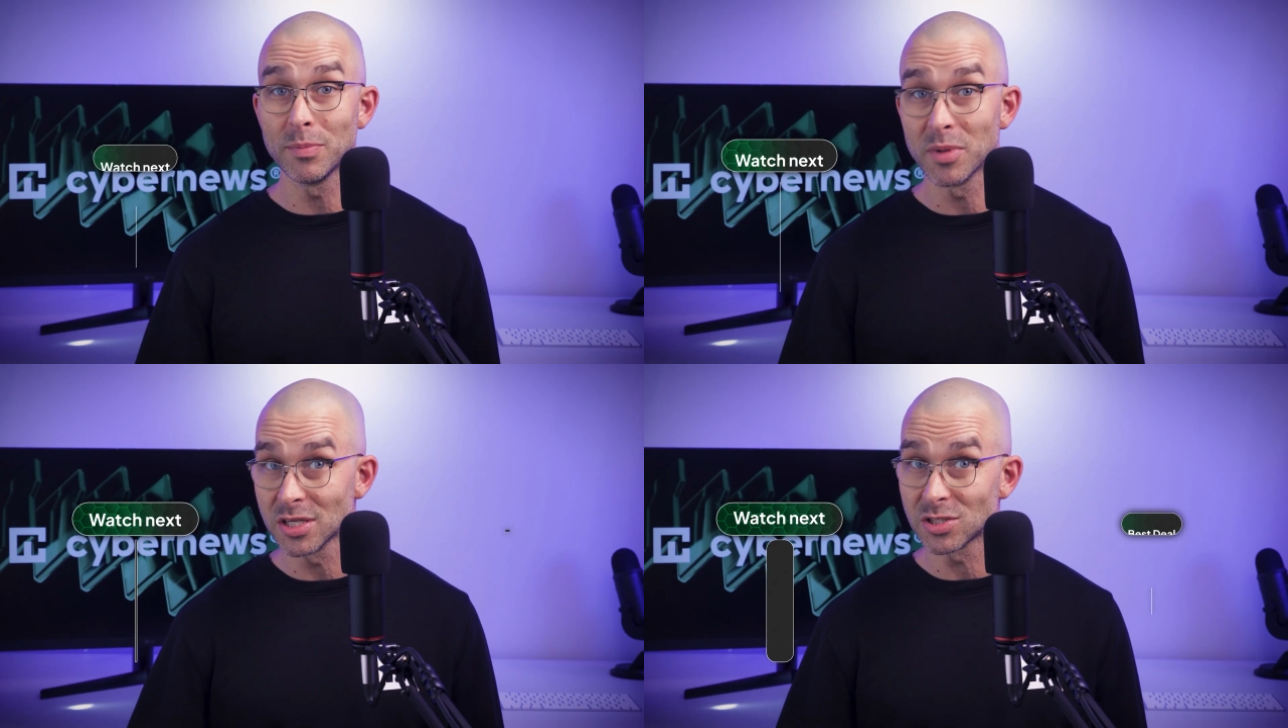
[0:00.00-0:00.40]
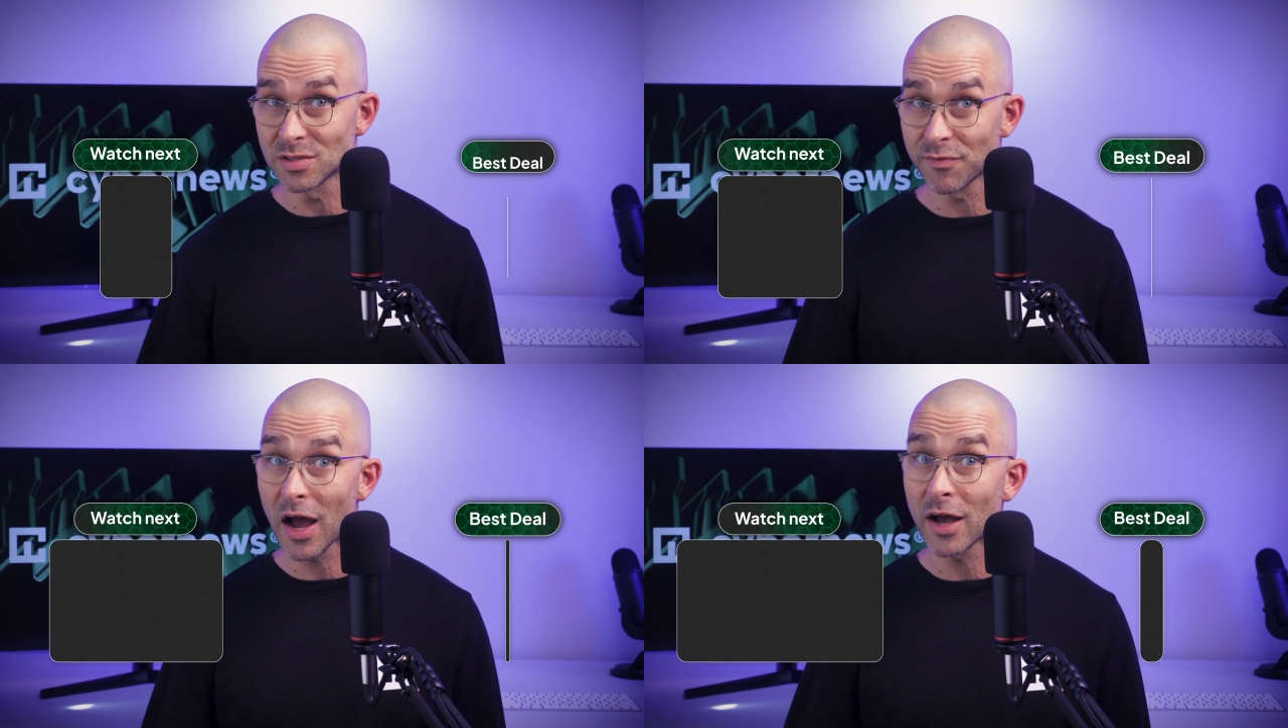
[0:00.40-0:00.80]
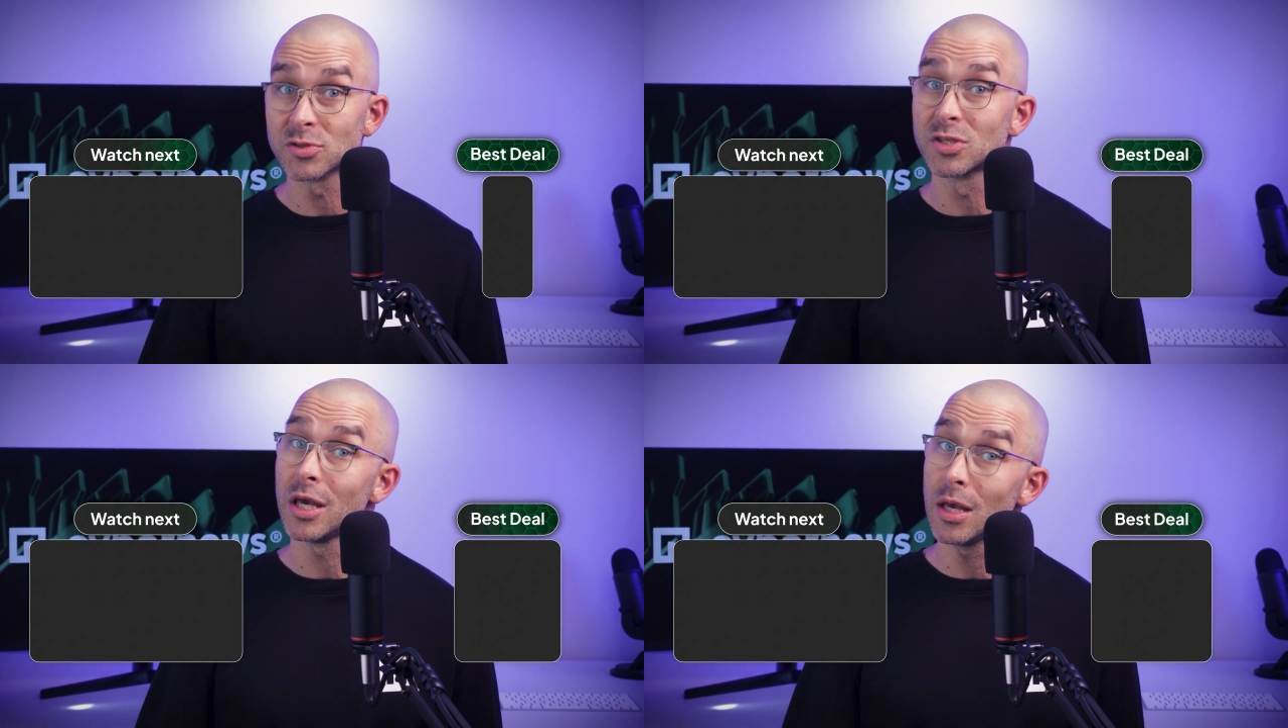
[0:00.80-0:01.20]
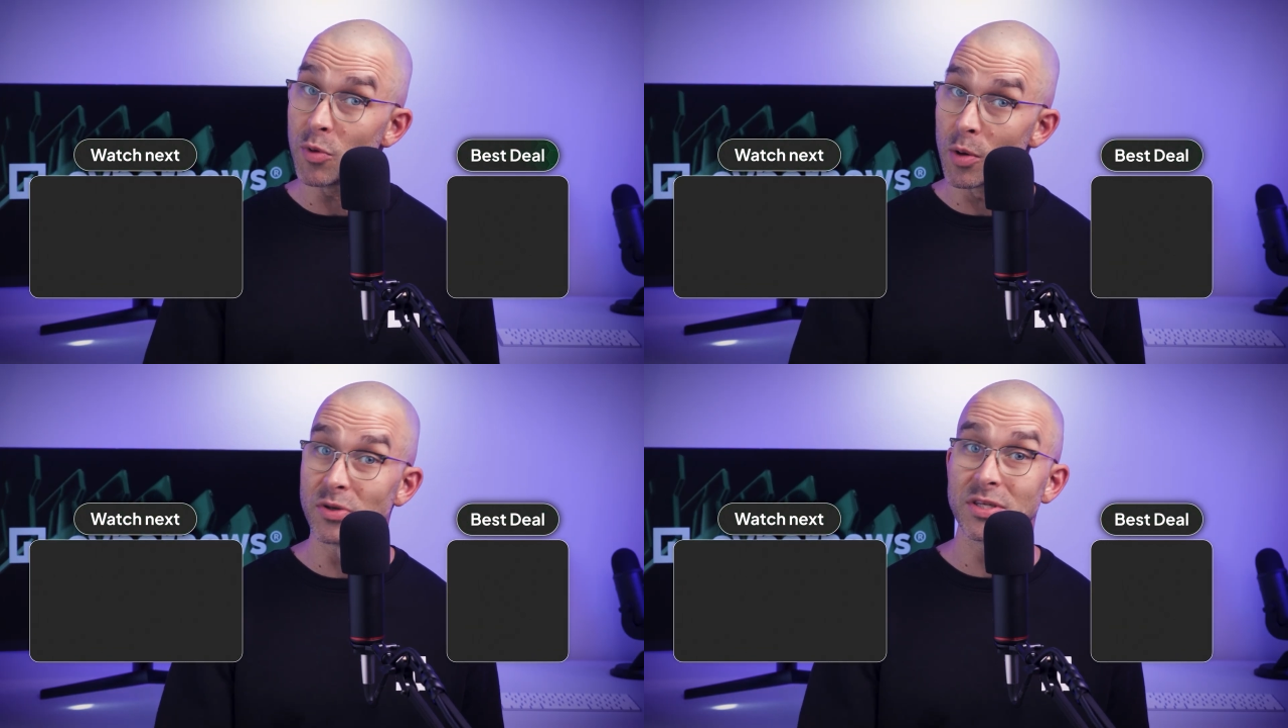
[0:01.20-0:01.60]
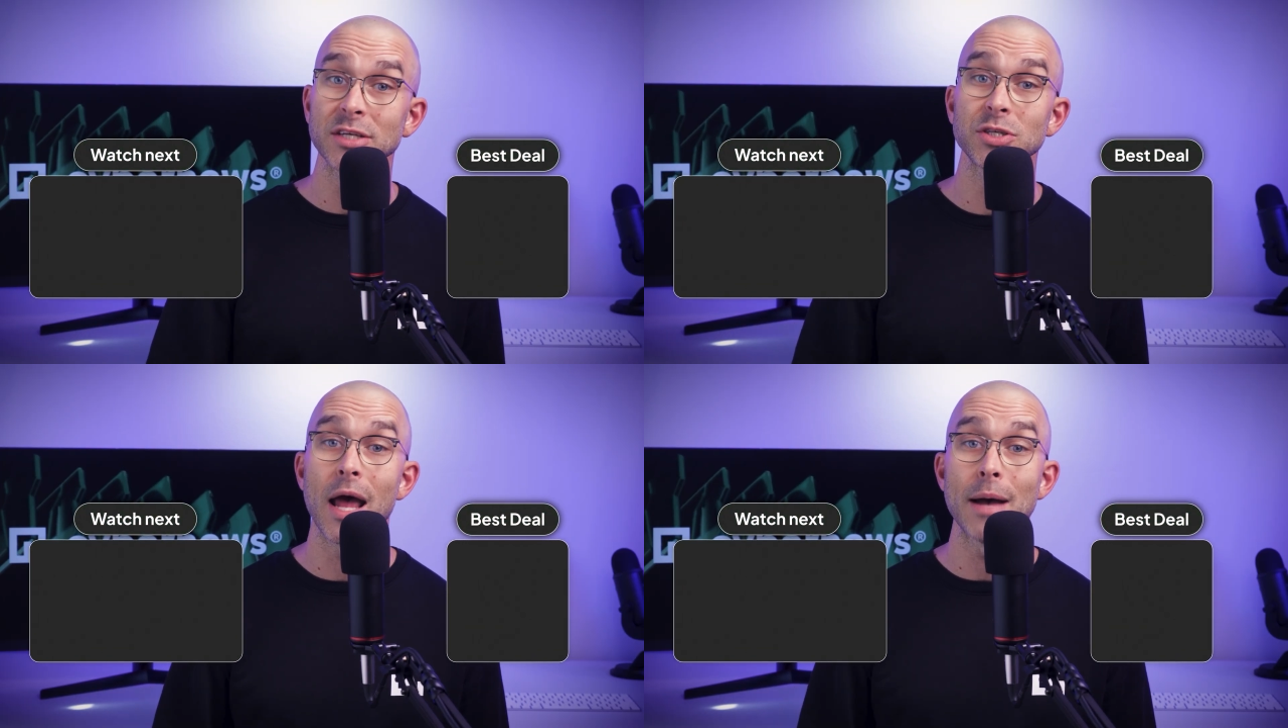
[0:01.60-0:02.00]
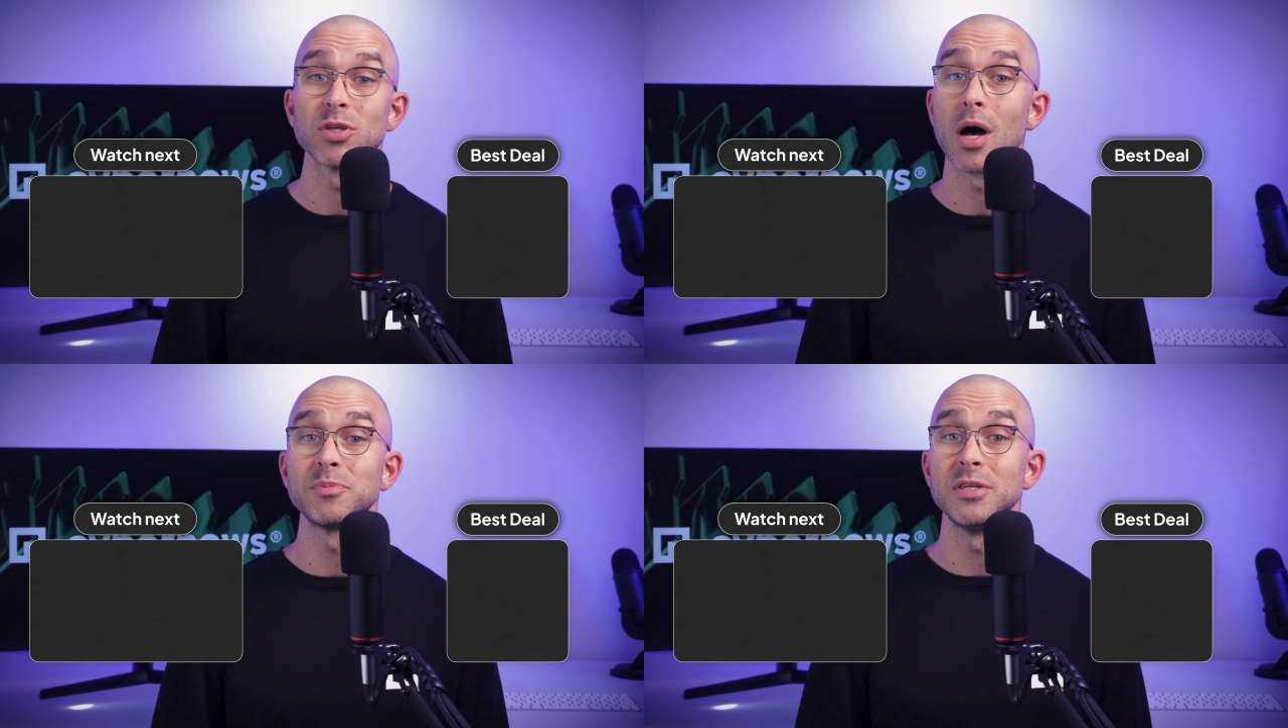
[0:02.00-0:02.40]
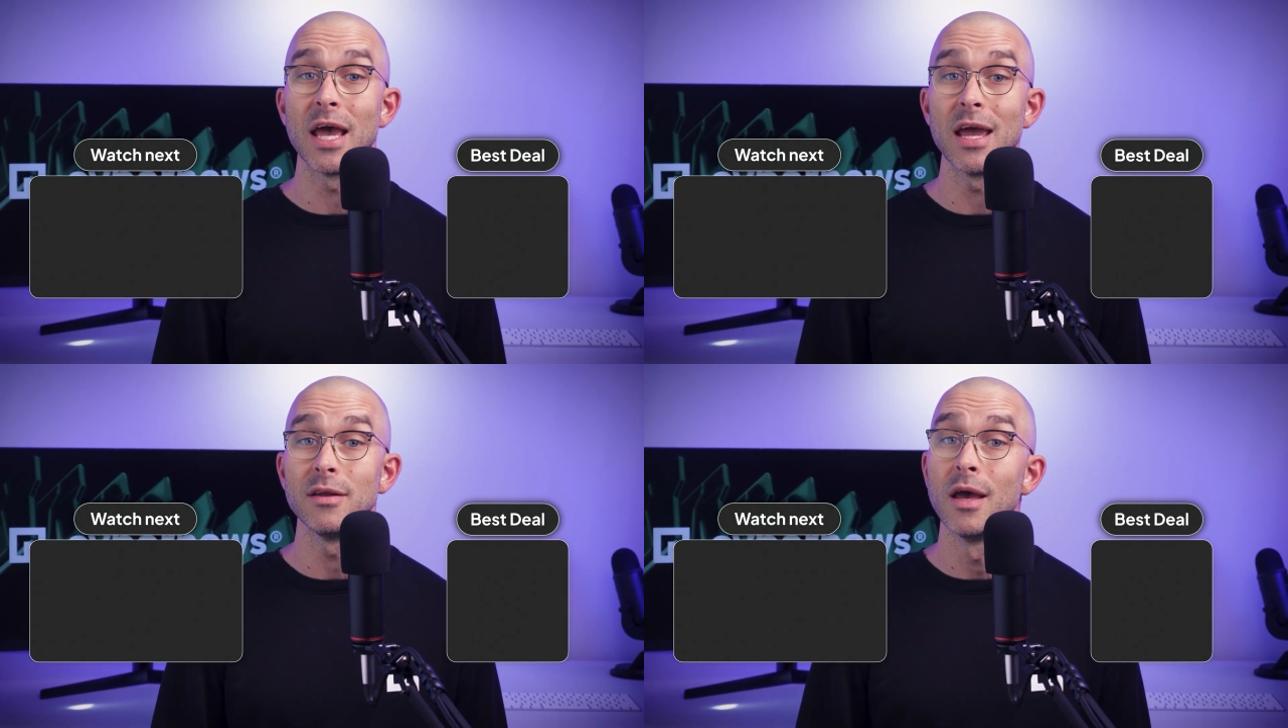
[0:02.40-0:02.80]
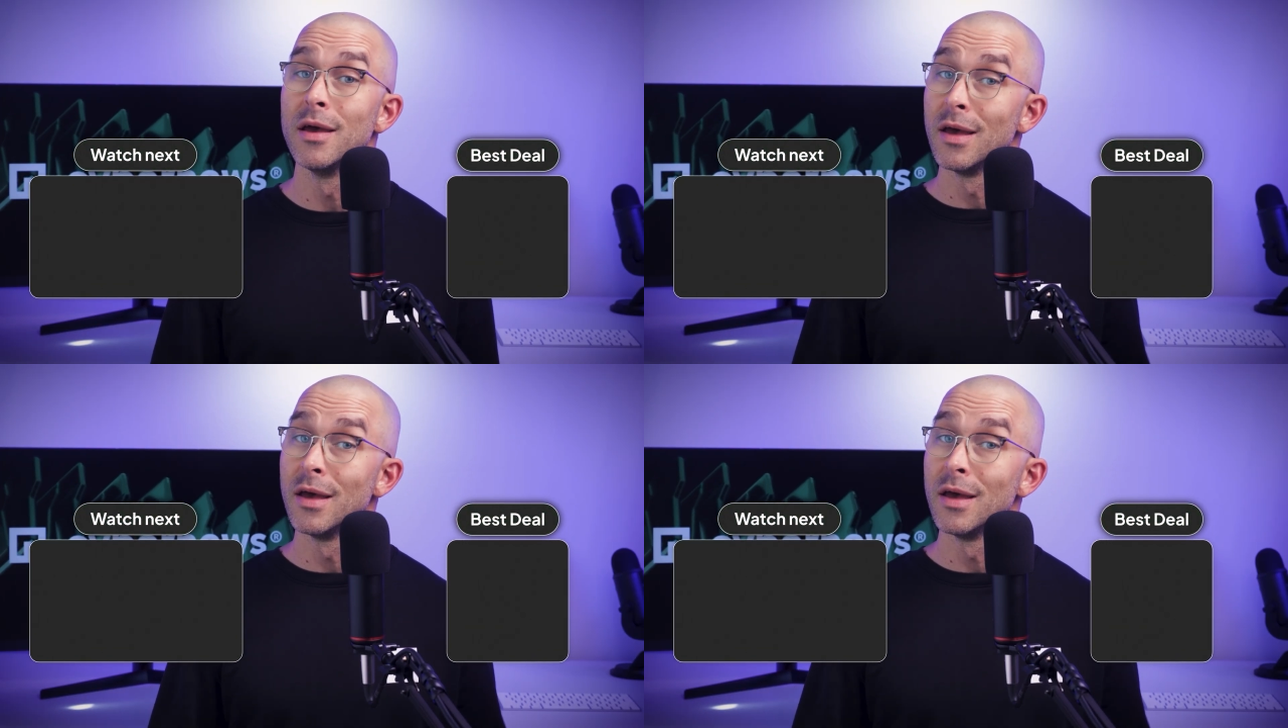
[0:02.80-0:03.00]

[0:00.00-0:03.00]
malicious files, keep your protection apps up to date,